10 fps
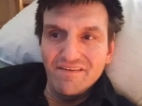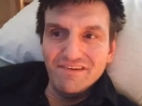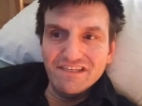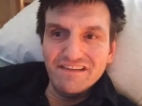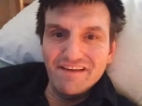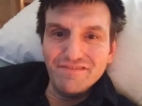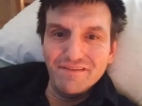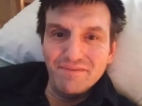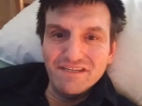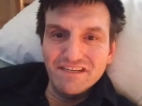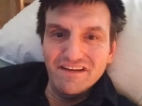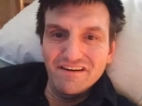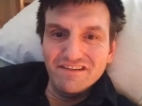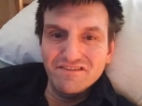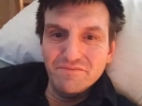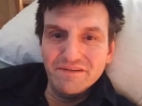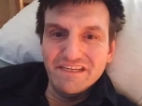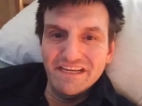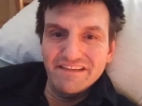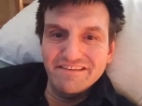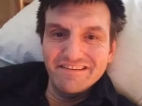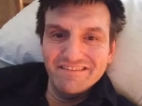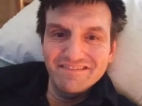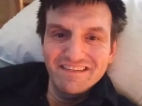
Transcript: we're just left with a bunch of young stupid kids.